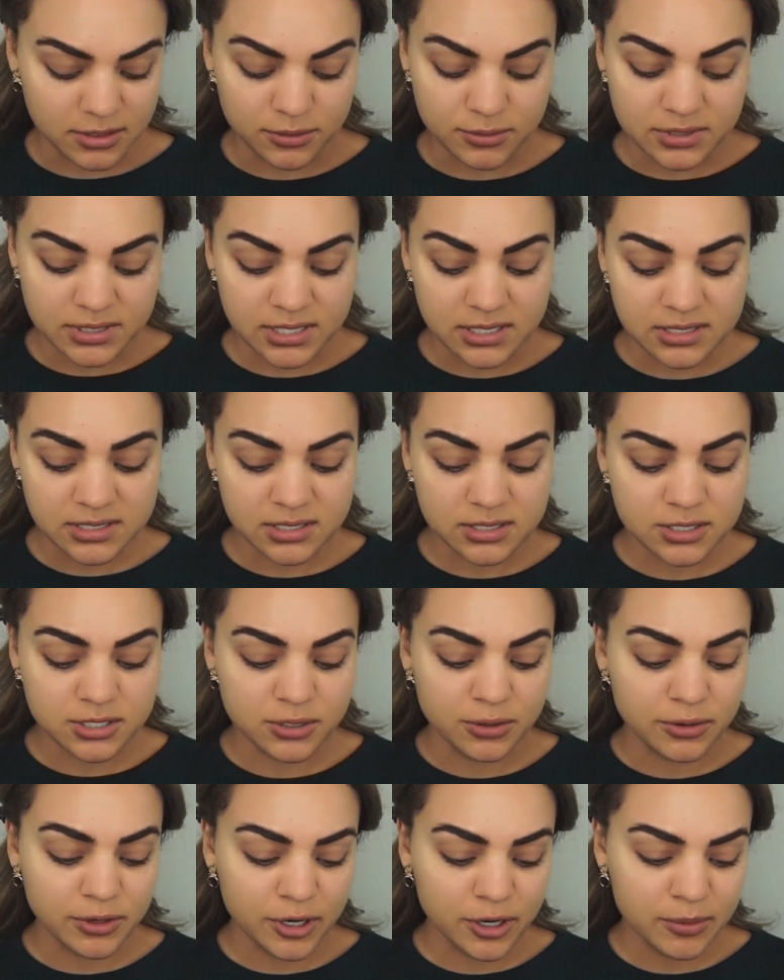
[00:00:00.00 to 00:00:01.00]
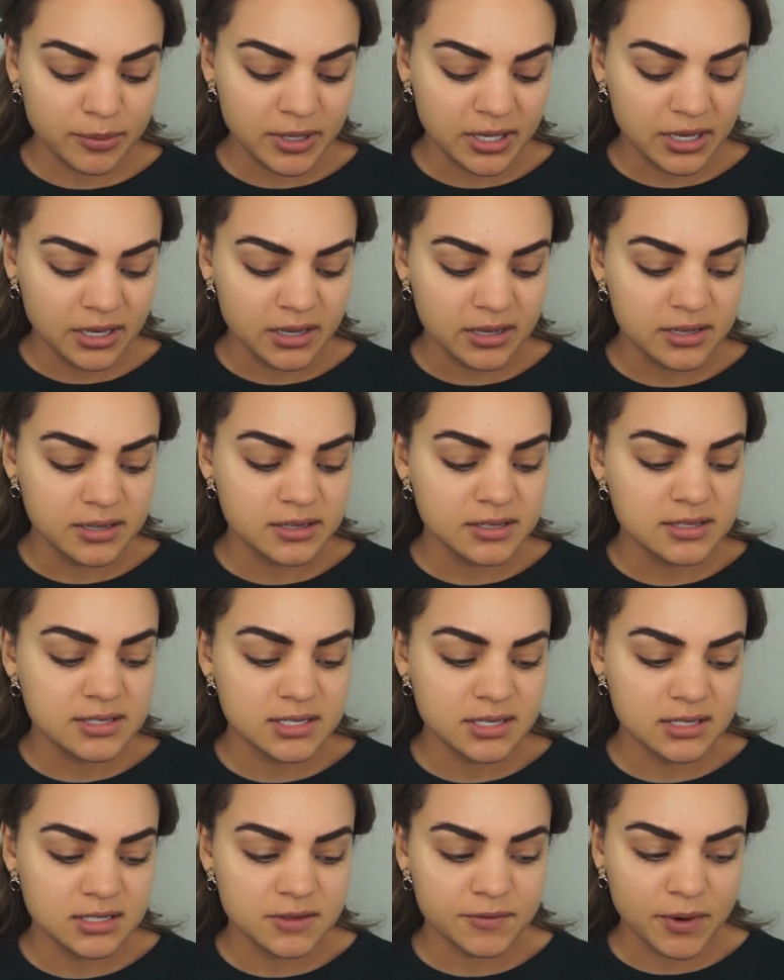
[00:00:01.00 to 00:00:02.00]
use this sooner because
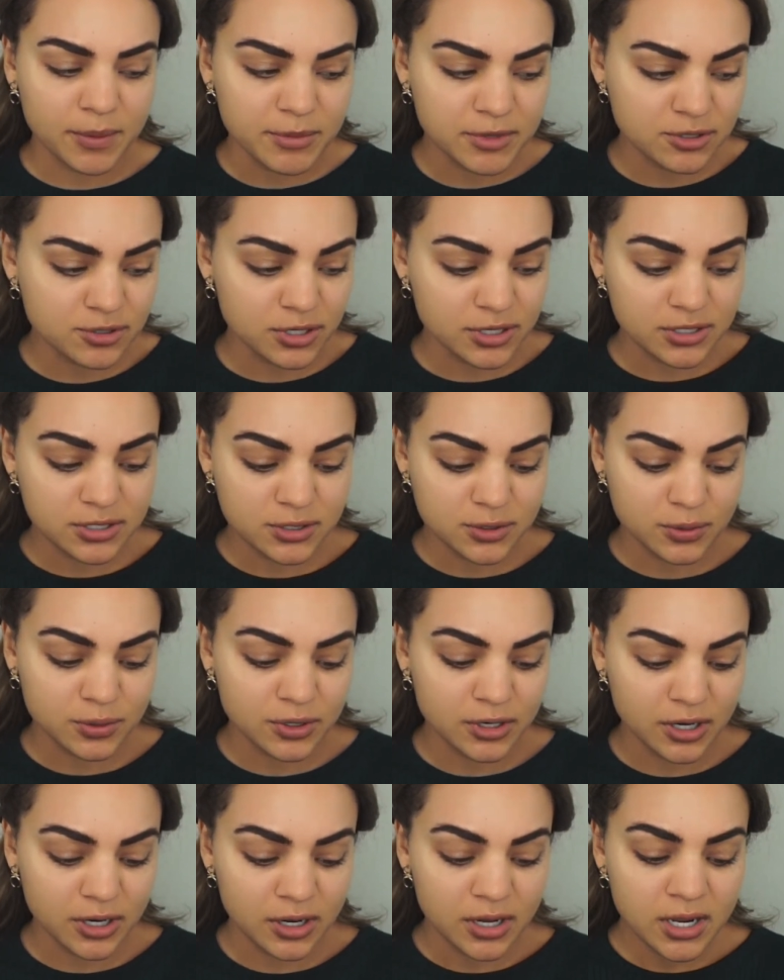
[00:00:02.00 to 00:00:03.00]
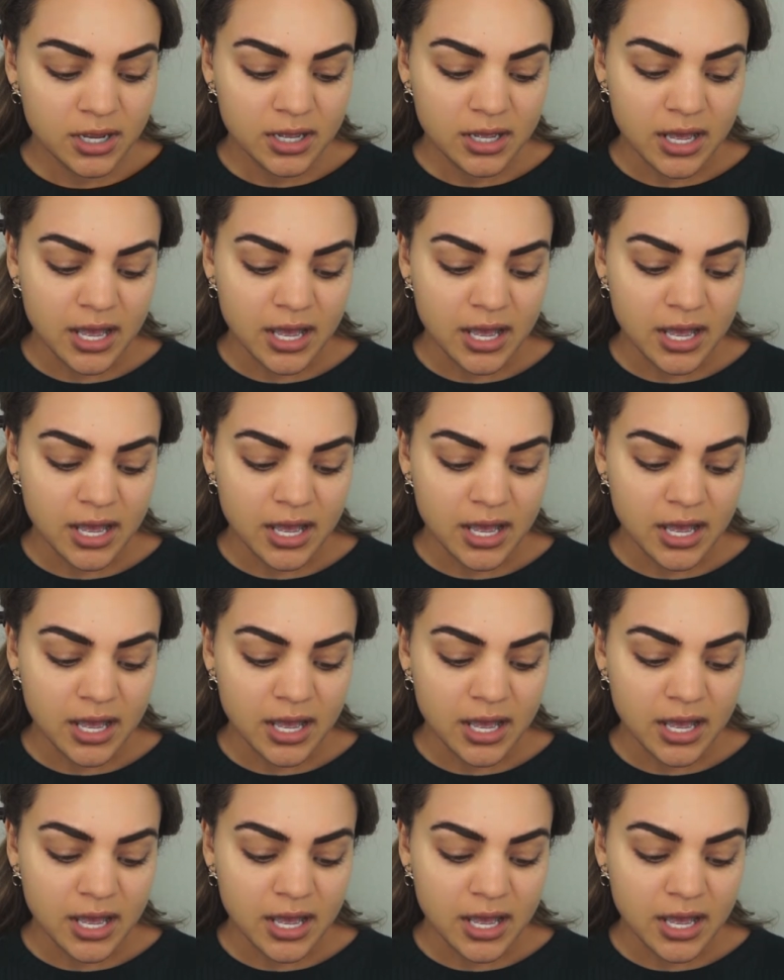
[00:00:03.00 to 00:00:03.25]
it's from the drugstore.